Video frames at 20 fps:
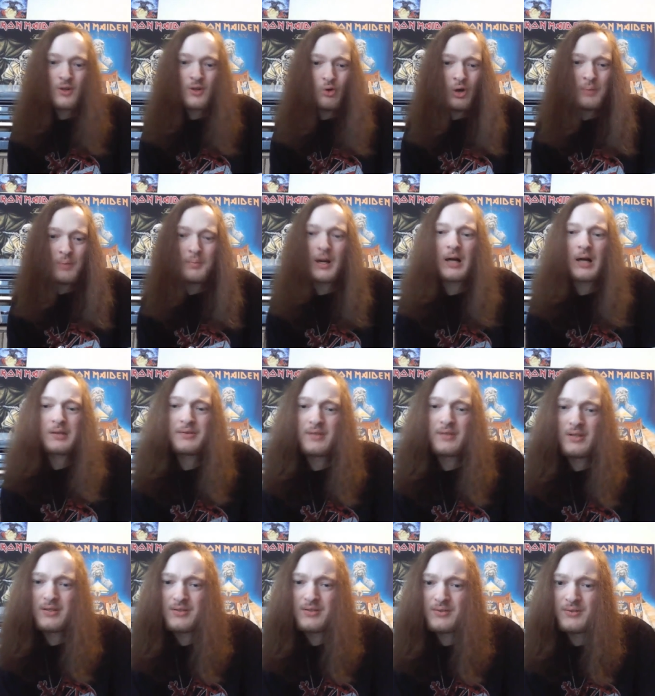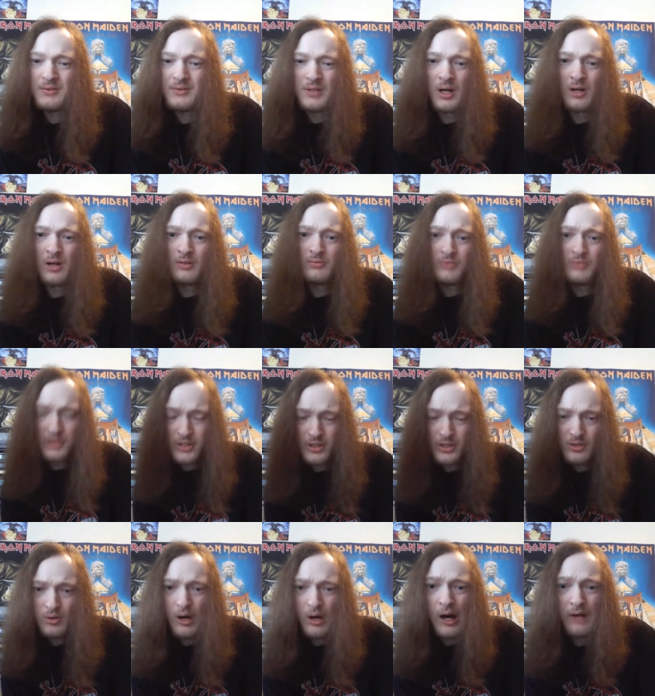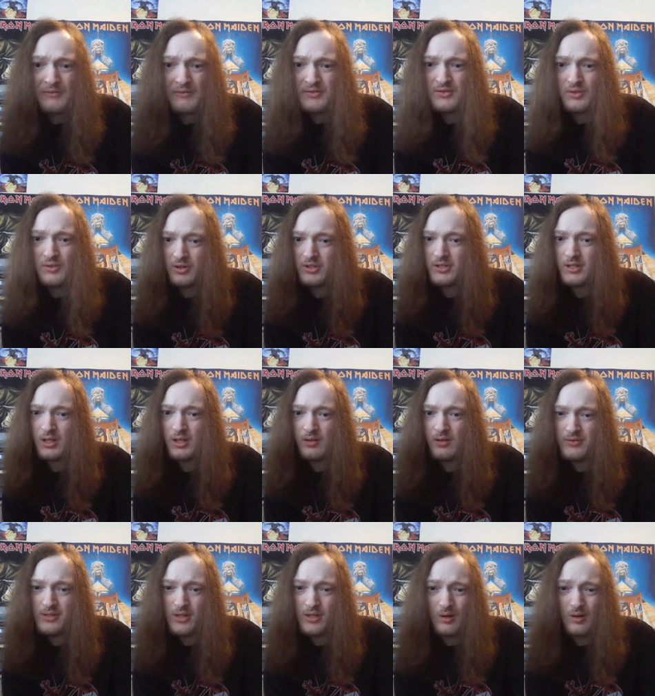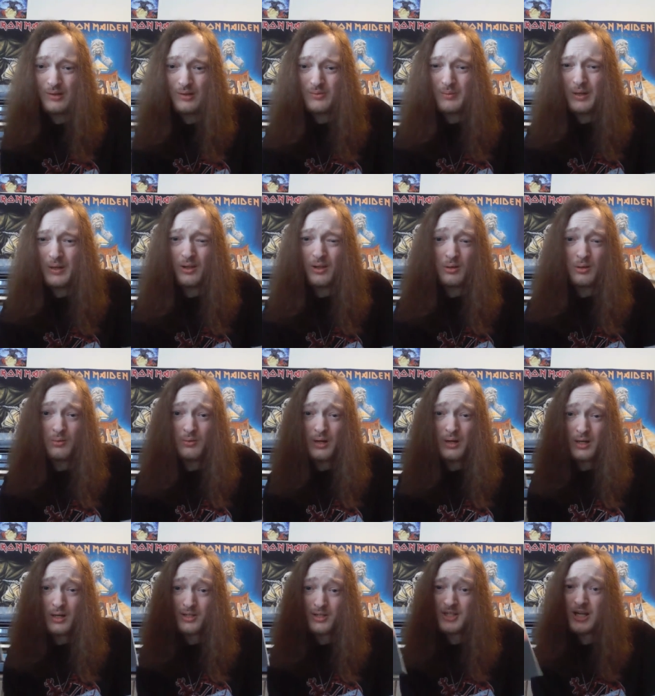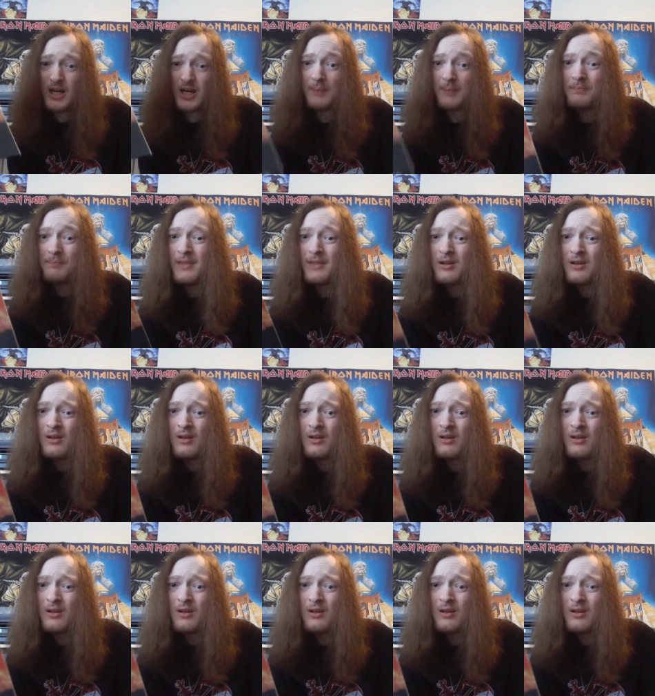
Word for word: though I bought this, you know, new off-store shelves, you know, I went to my local record shop,